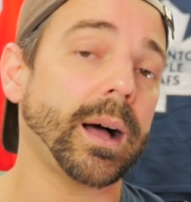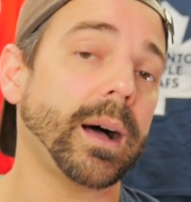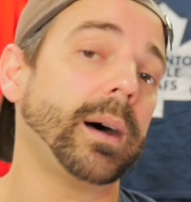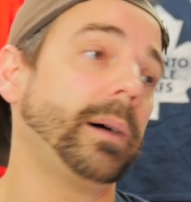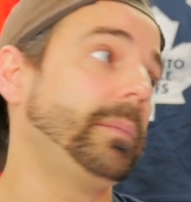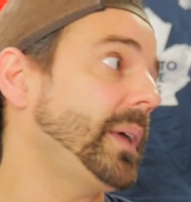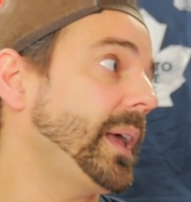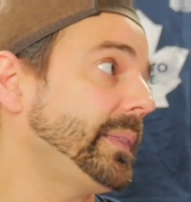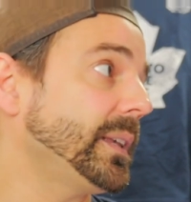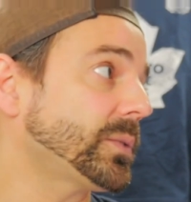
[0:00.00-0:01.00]

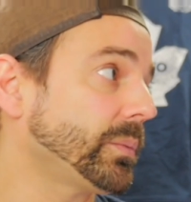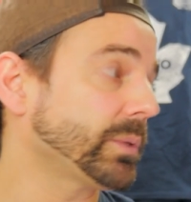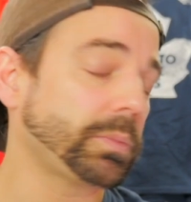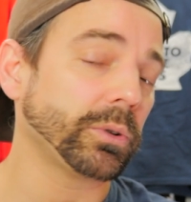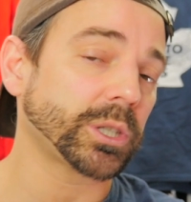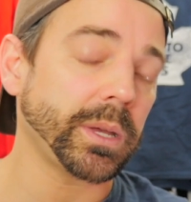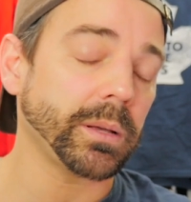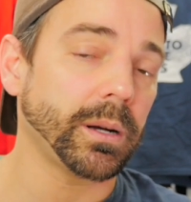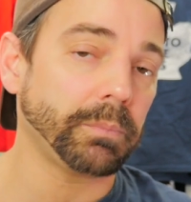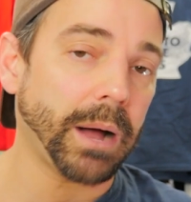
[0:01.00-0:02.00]
And this one was supposed to be
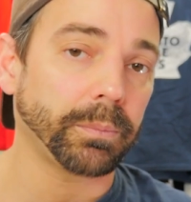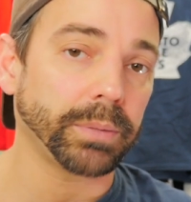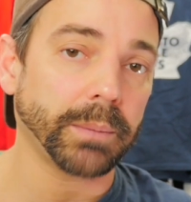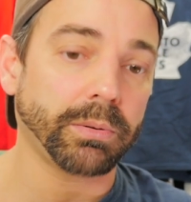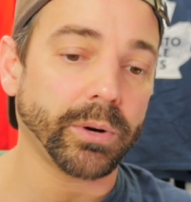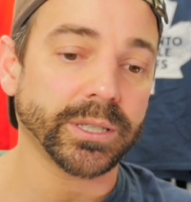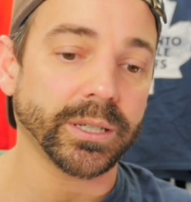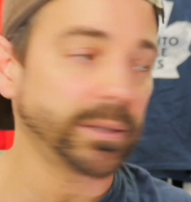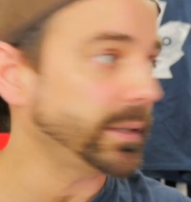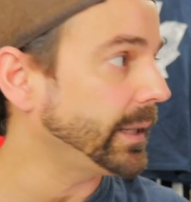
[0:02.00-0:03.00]
on power play points
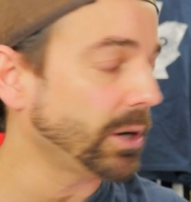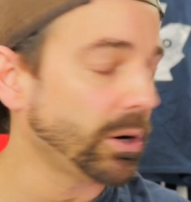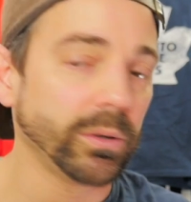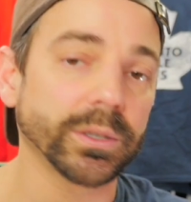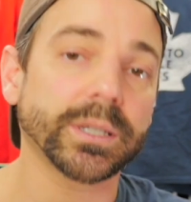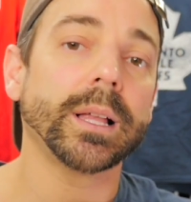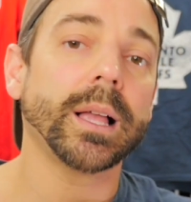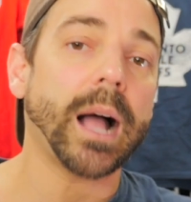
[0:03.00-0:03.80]
and goals.